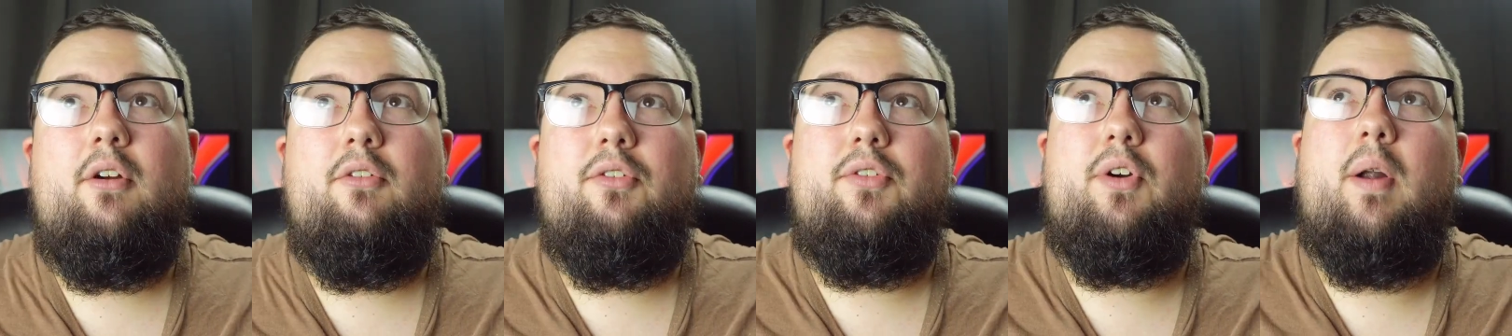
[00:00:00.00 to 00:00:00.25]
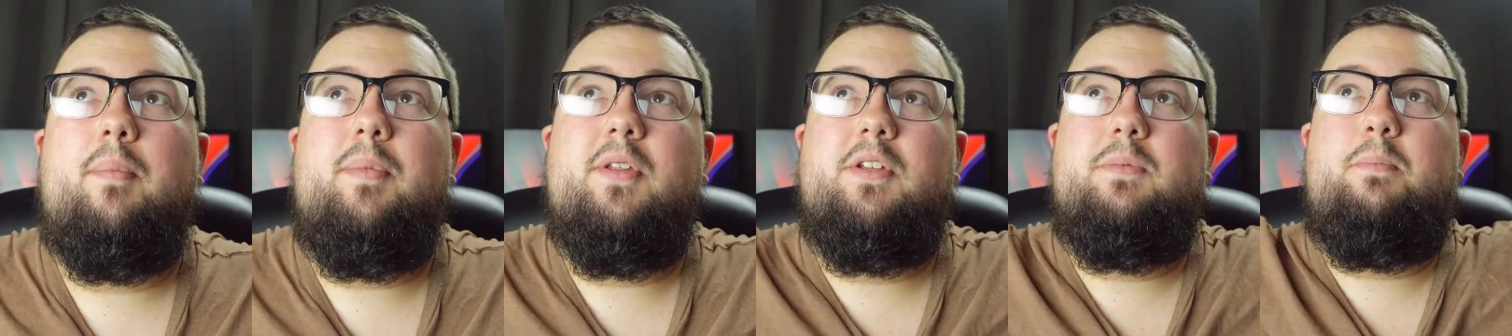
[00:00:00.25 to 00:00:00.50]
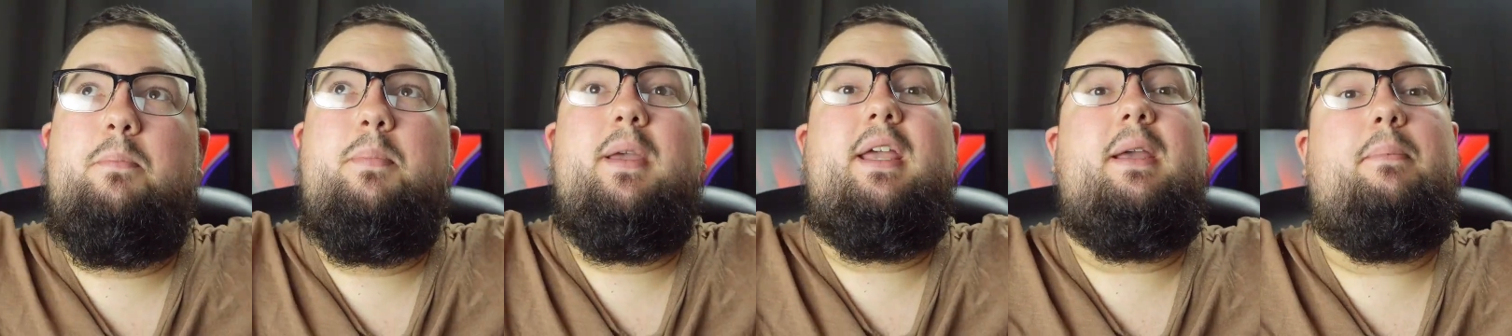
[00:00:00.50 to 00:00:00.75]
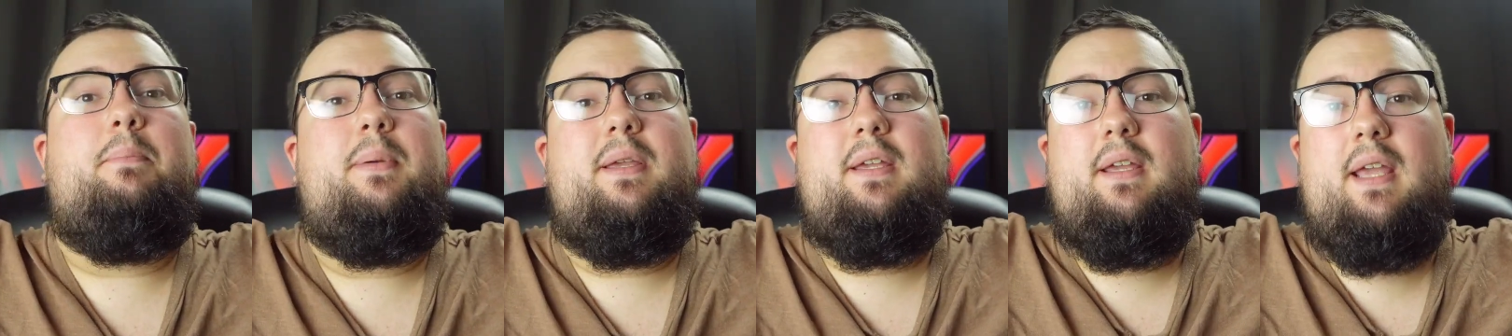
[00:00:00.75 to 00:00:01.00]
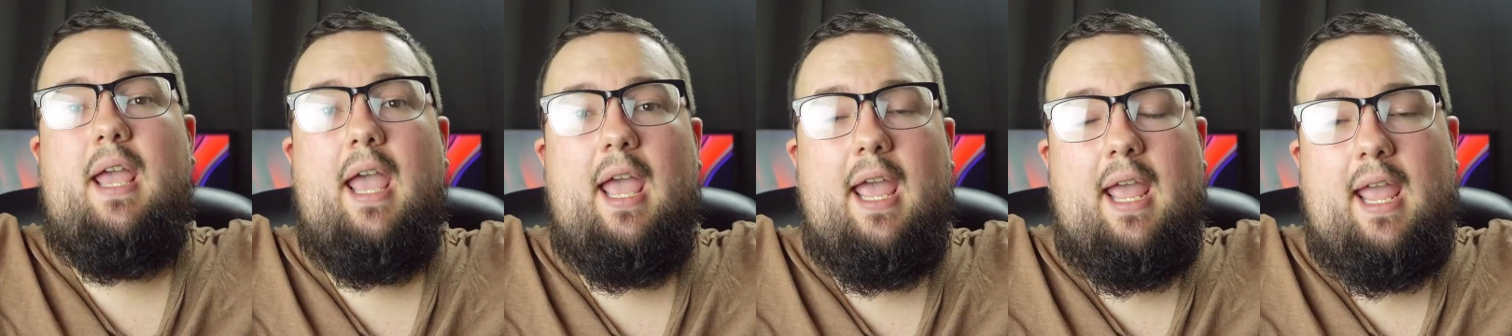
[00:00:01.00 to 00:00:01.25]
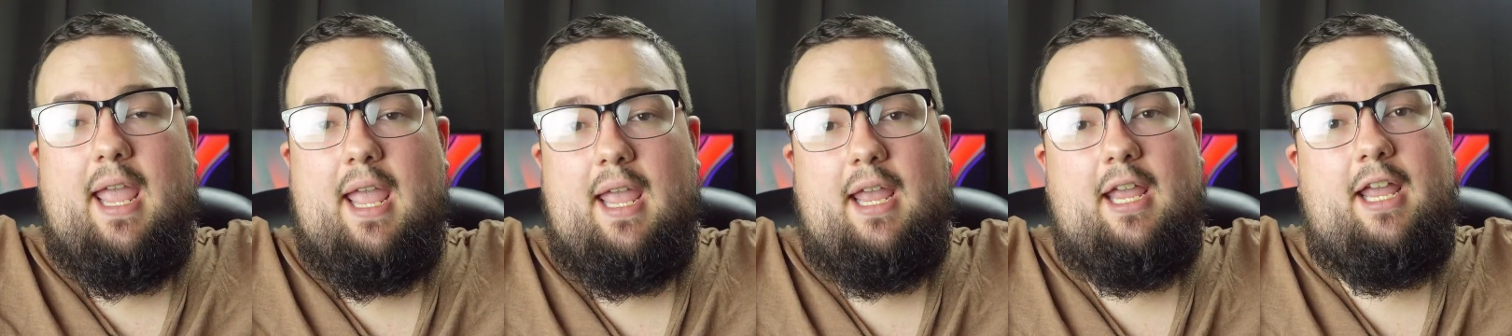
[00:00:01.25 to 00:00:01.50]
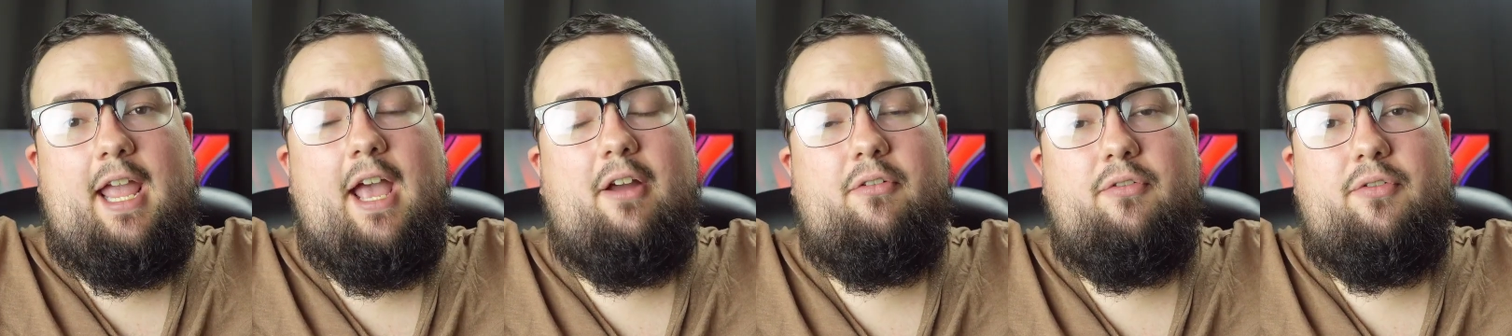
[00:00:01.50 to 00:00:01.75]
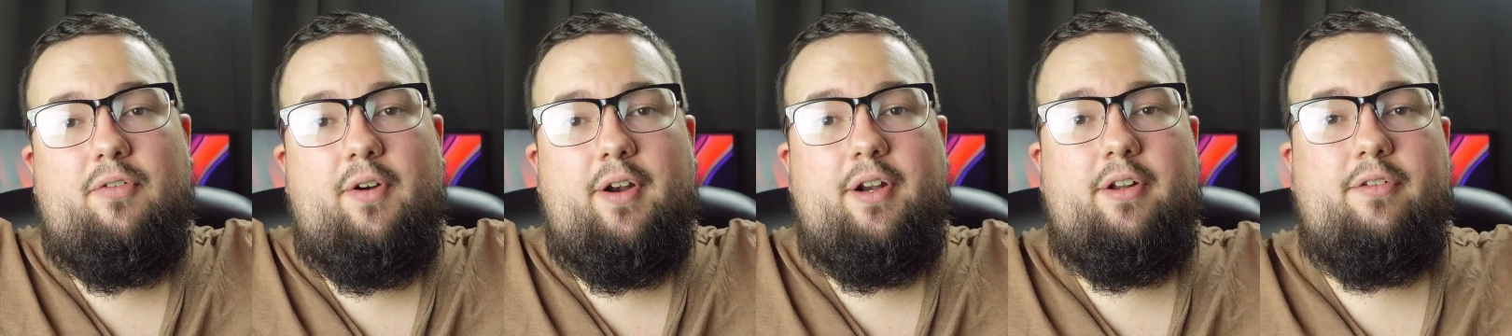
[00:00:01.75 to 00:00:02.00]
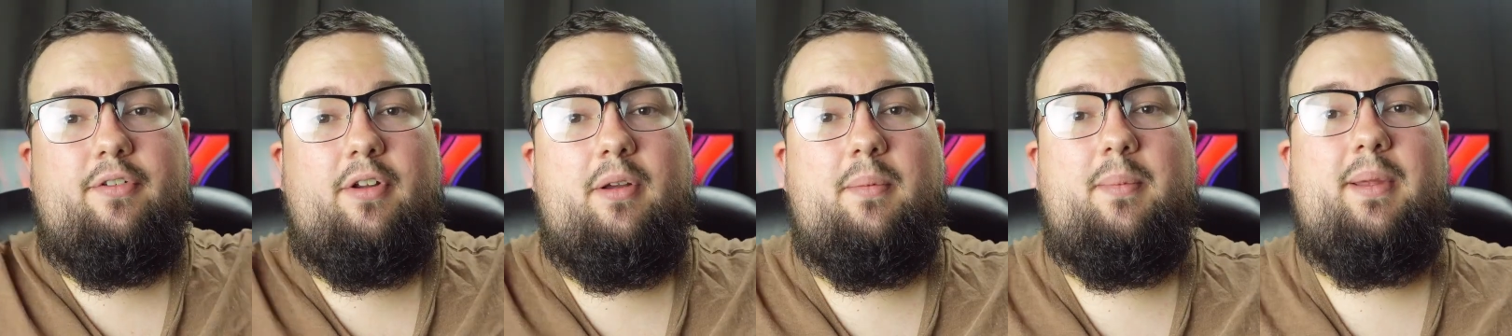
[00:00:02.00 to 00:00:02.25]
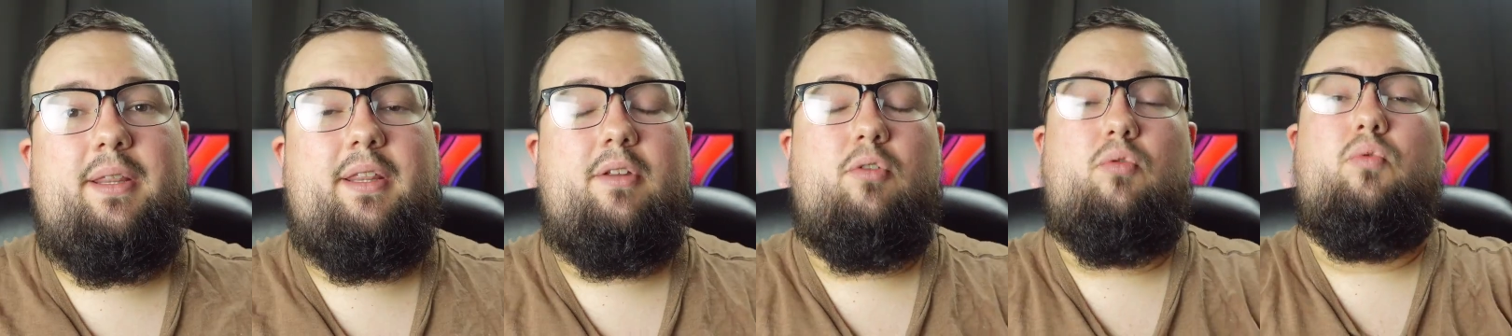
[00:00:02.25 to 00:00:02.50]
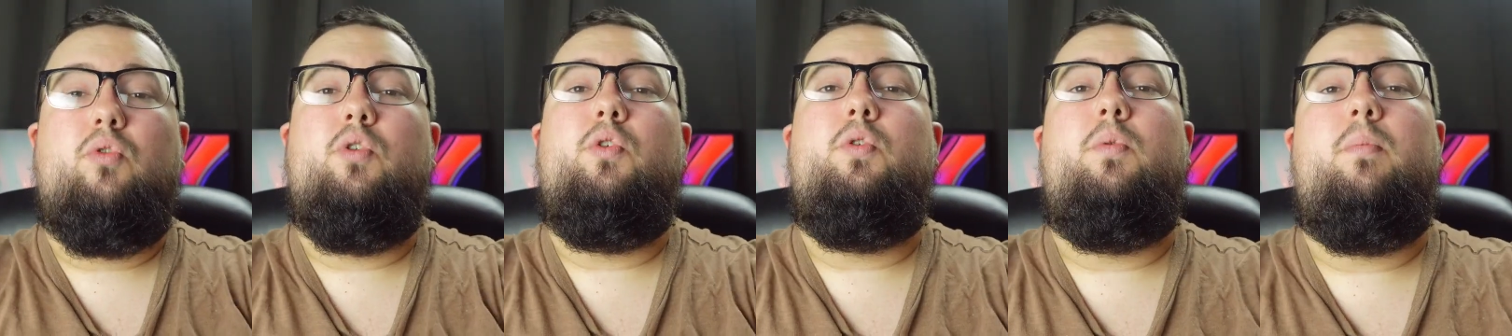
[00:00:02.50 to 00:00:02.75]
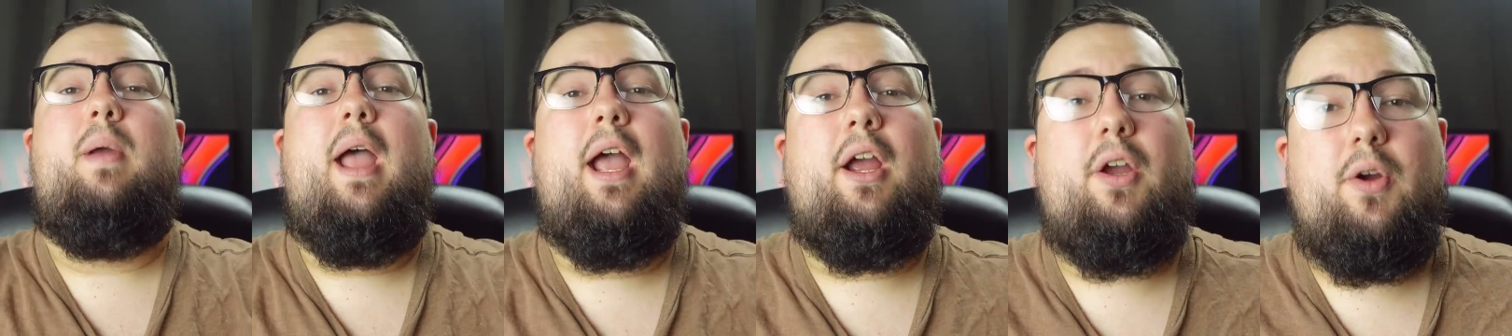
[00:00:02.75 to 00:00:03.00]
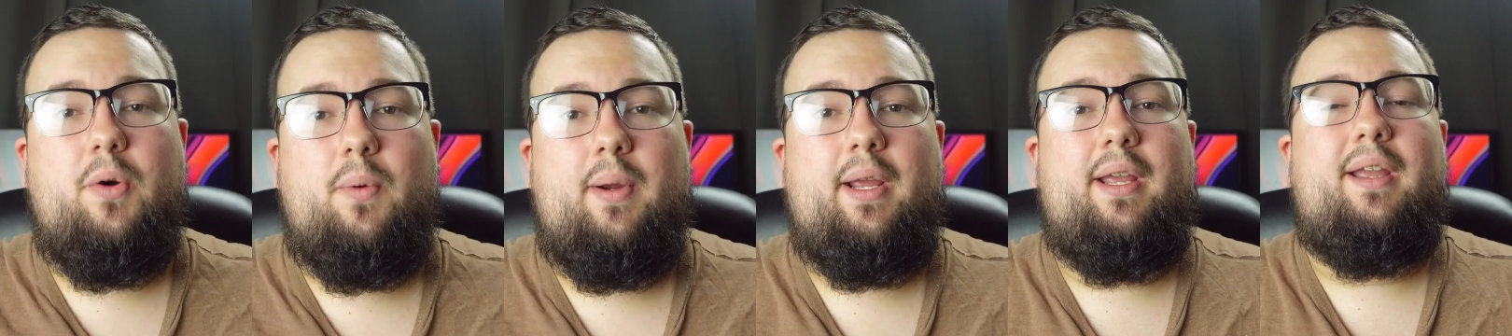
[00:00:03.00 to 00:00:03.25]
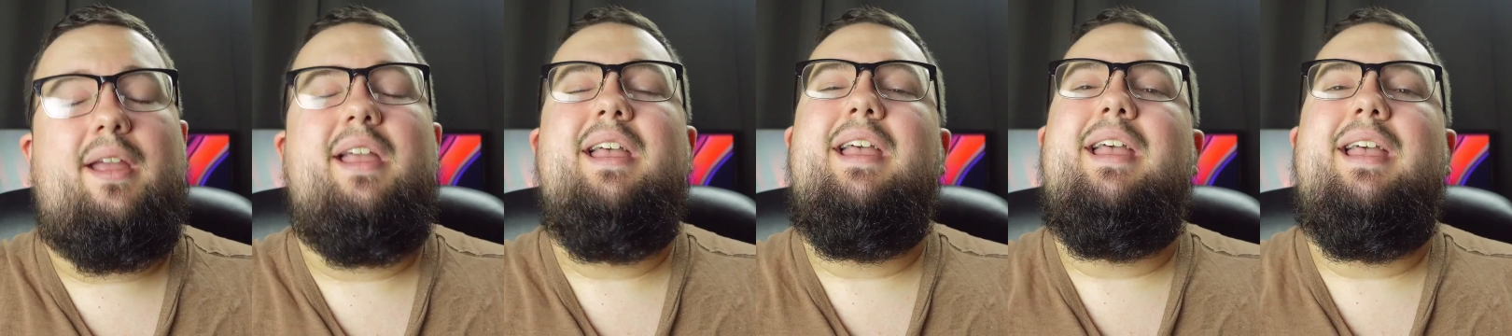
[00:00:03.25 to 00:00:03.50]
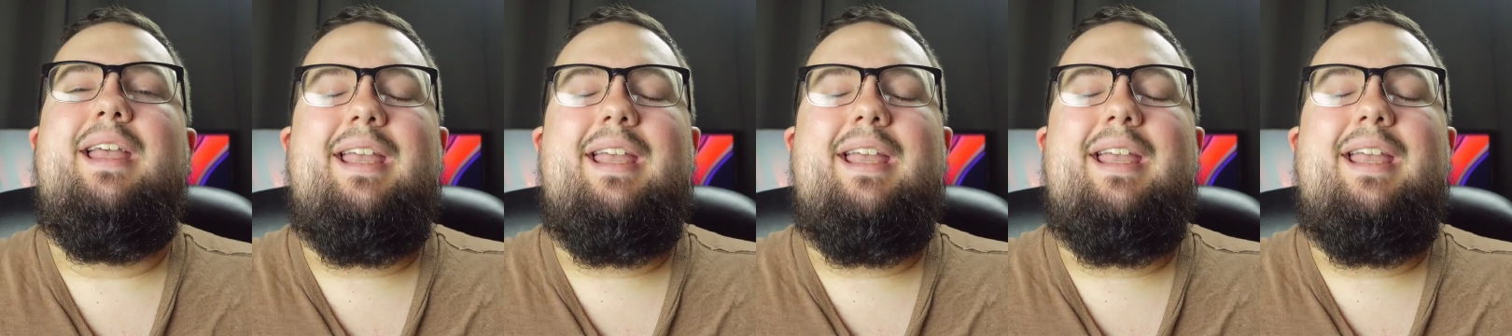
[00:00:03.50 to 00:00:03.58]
from this big PA hanging out in front of them and the room echoing.